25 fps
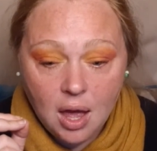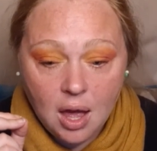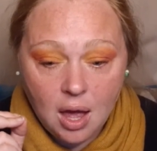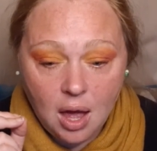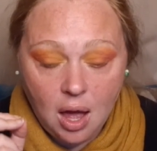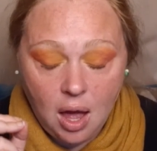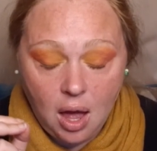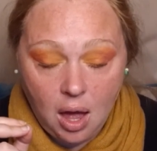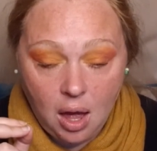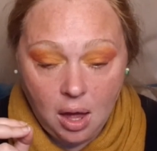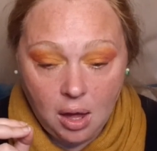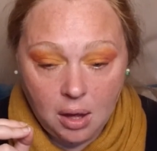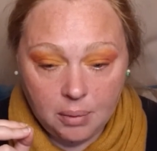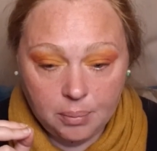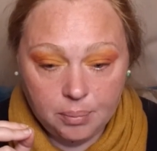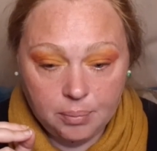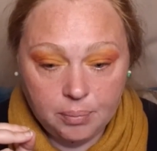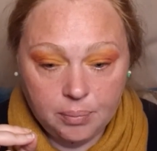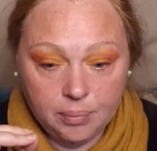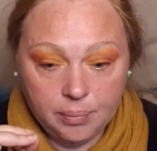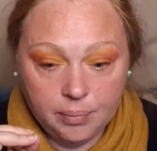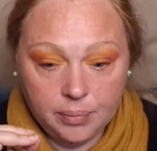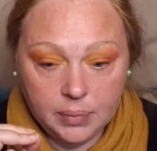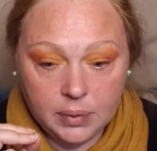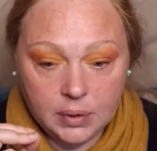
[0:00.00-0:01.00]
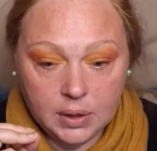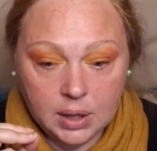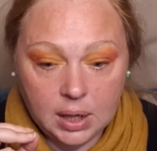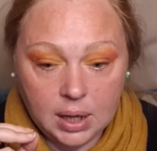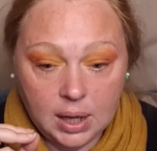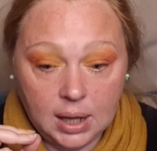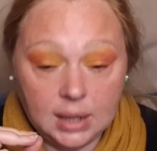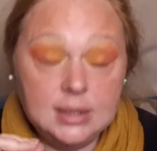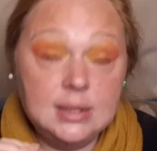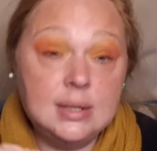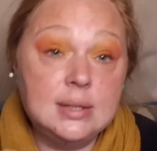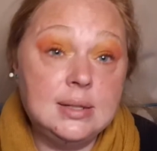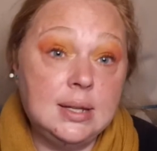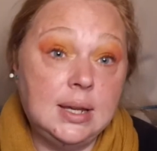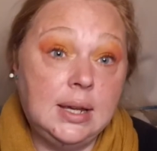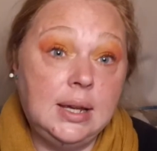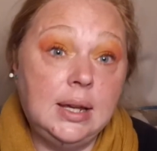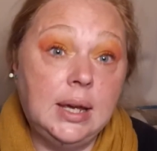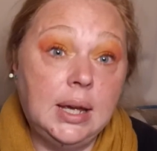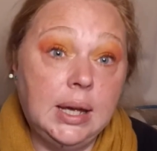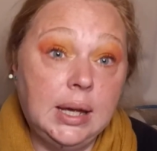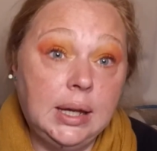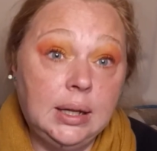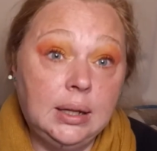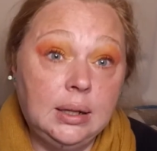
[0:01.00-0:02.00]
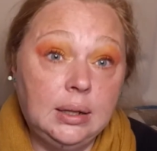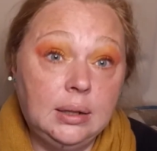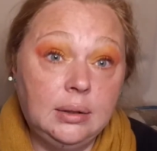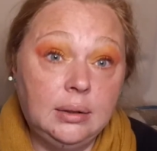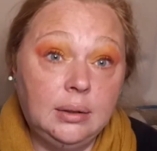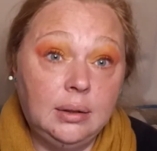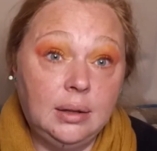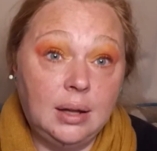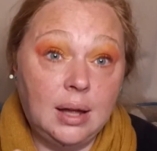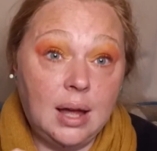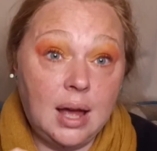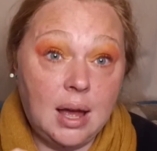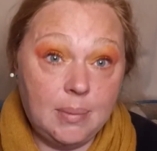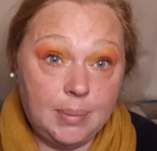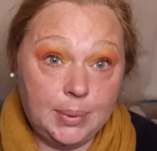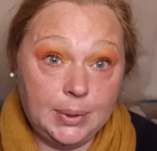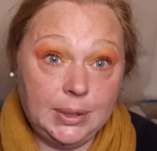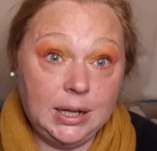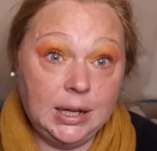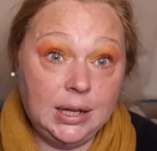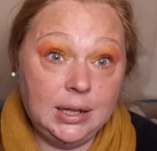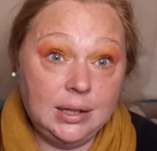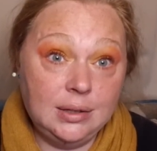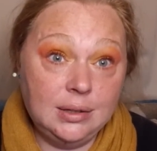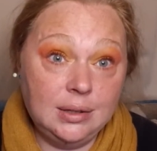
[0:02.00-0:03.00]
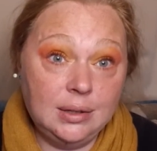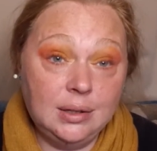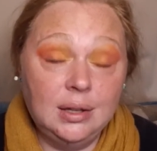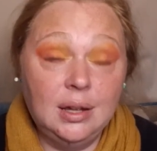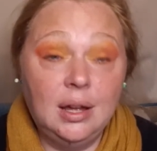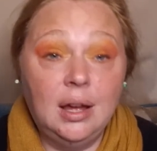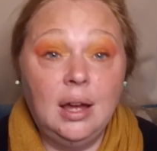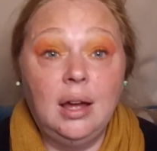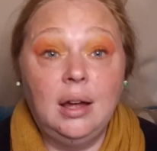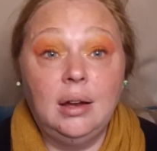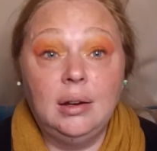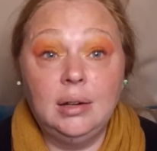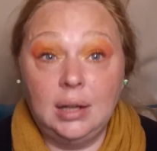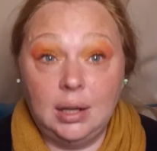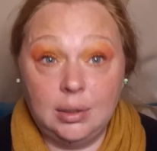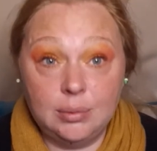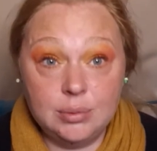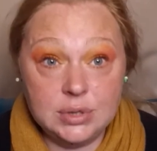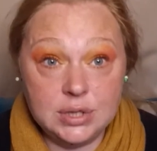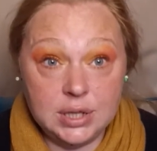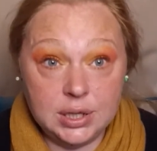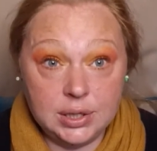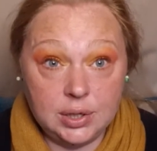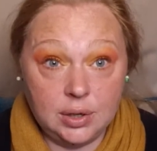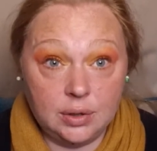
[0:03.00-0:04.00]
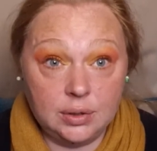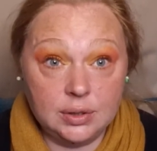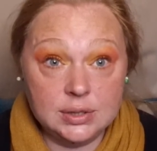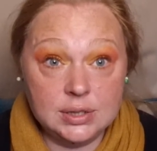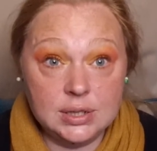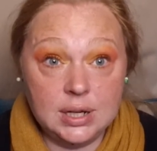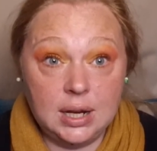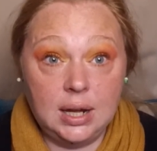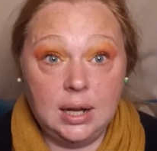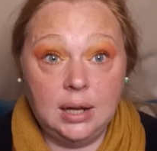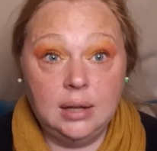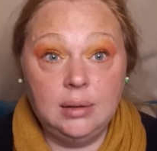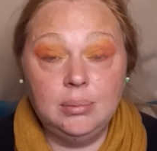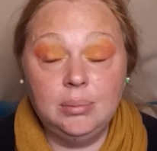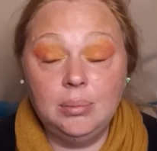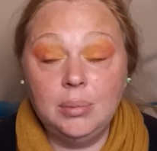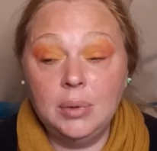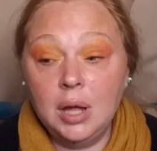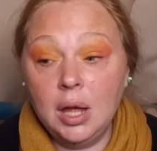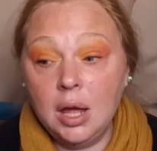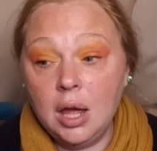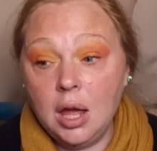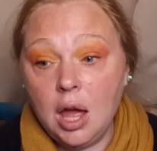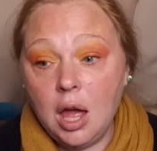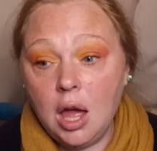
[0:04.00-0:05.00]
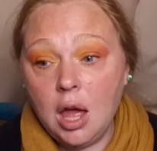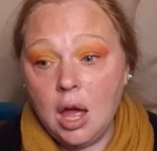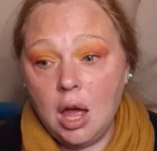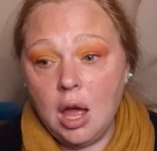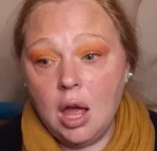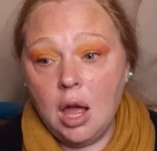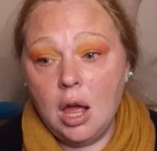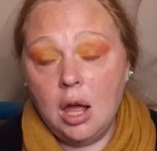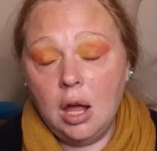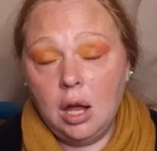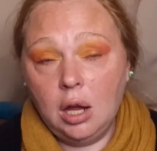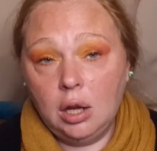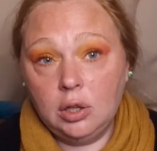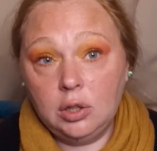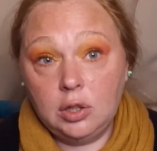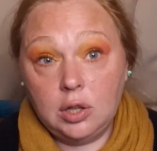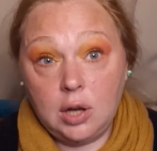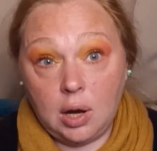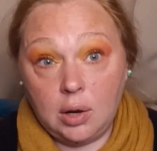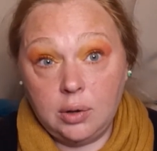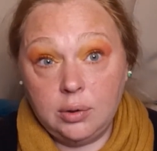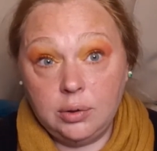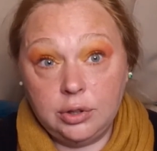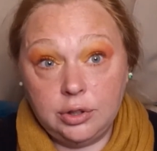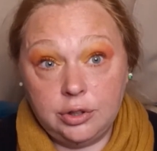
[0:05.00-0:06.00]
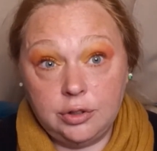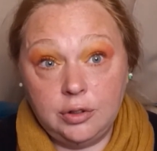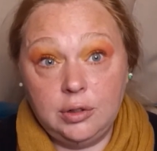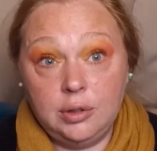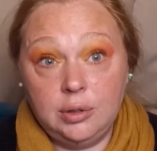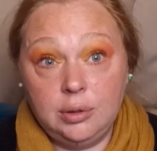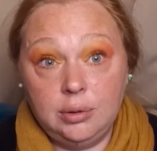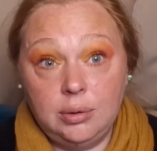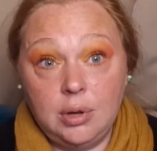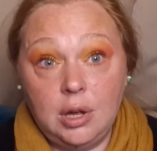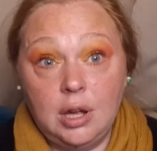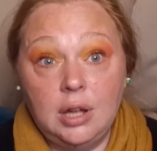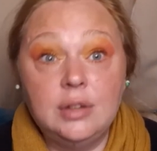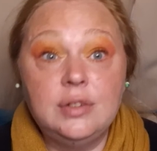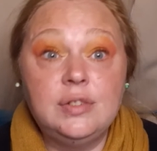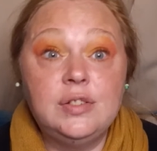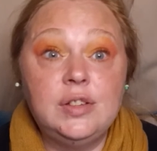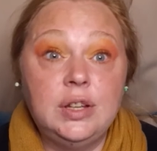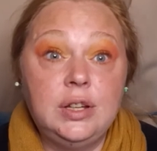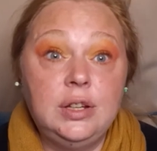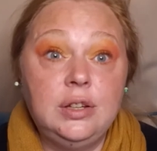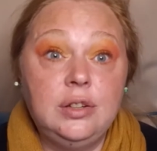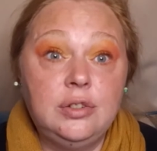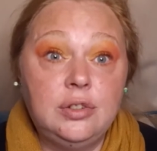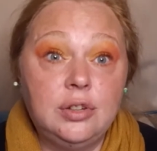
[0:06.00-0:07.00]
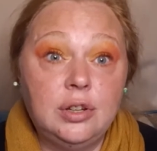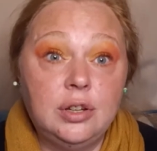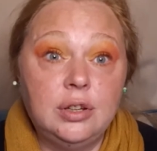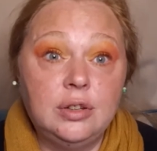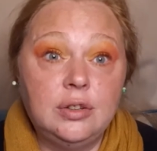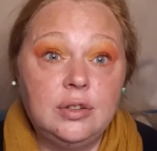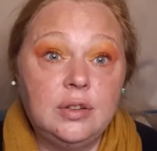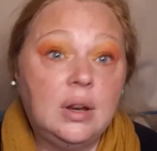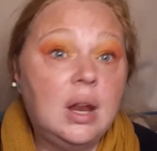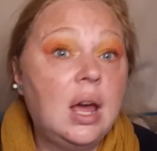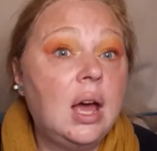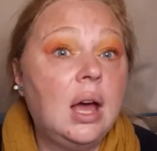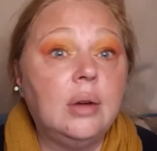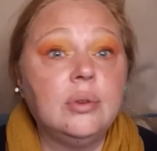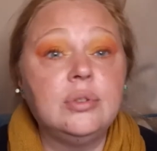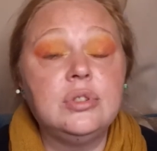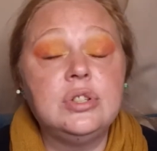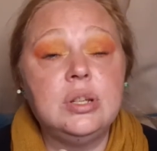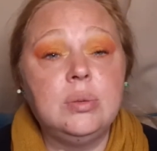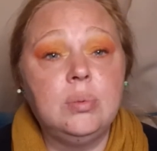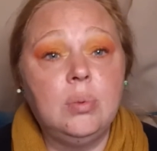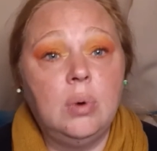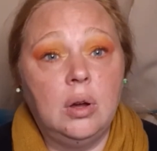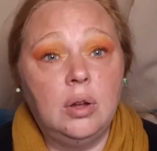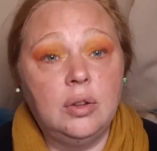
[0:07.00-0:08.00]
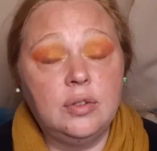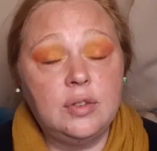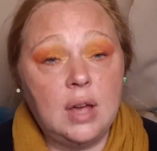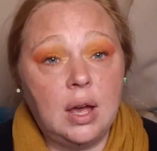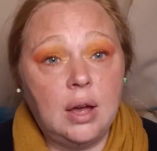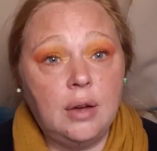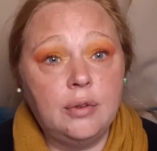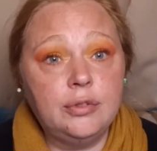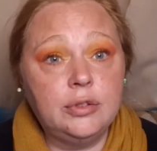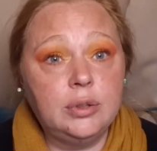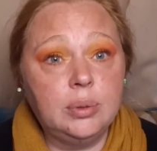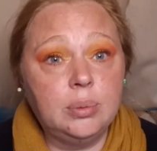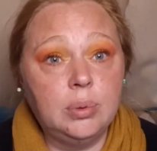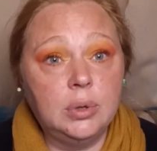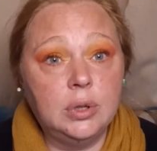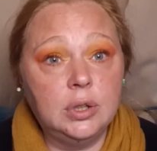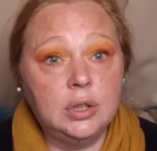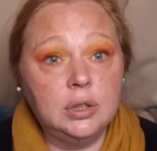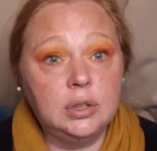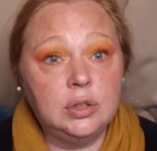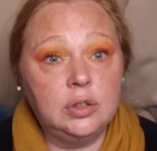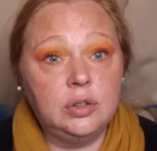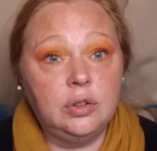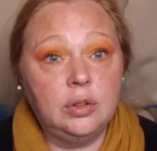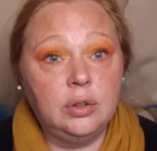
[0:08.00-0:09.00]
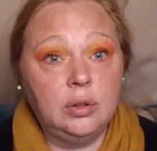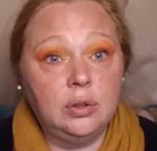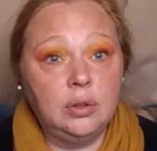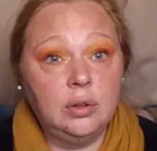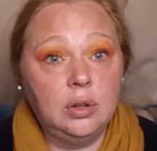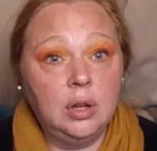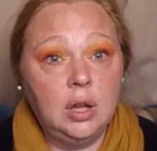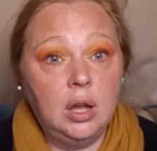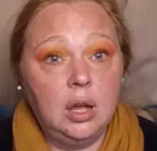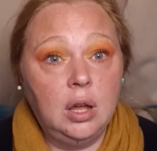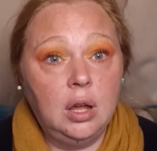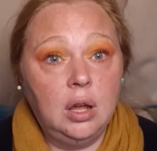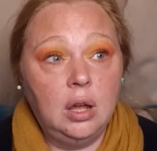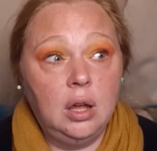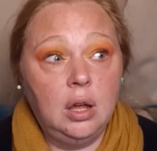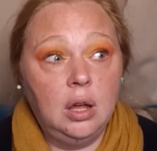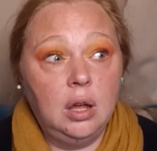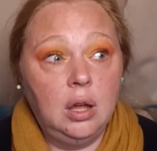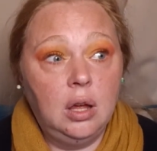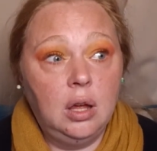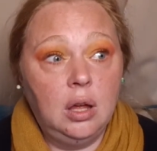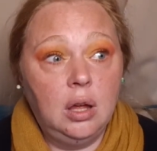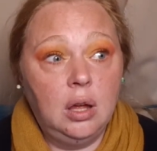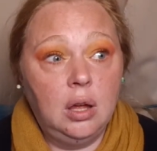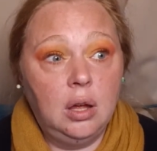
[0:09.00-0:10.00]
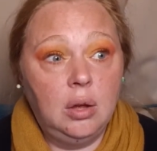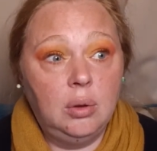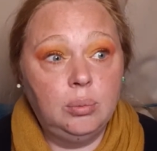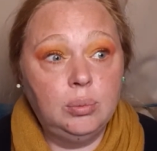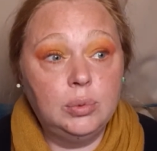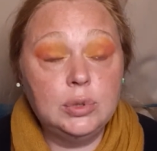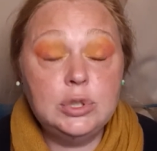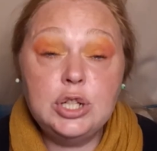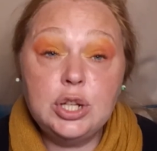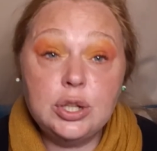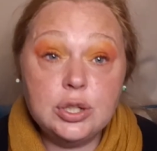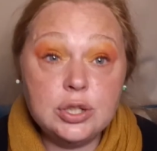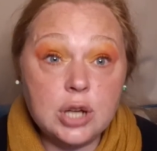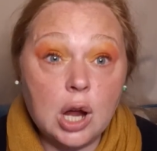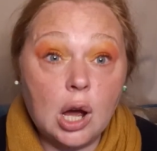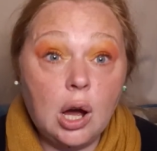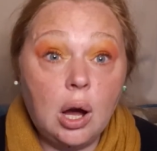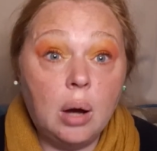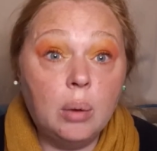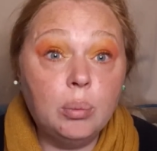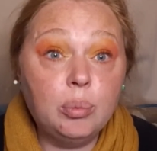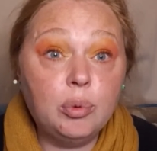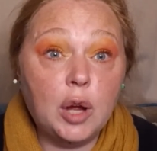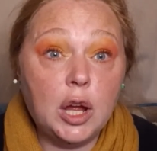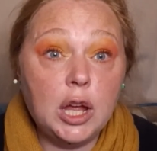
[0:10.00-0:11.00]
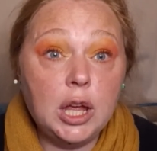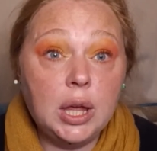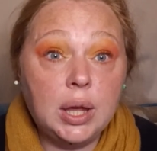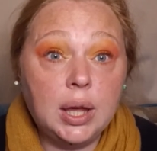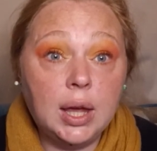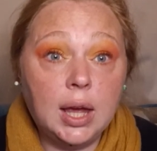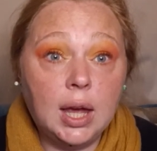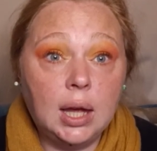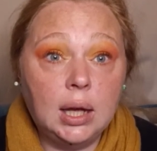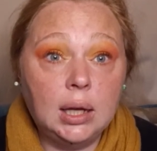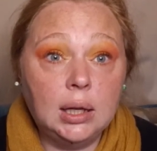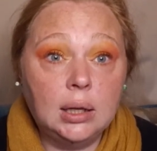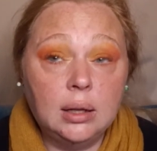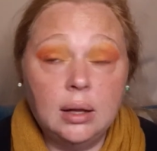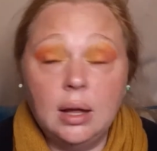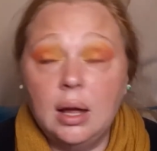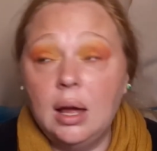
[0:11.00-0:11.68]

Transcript: And seeing Ebony, that was the dog's name, go through her seizures and how she was afterwards was just heartbreaking.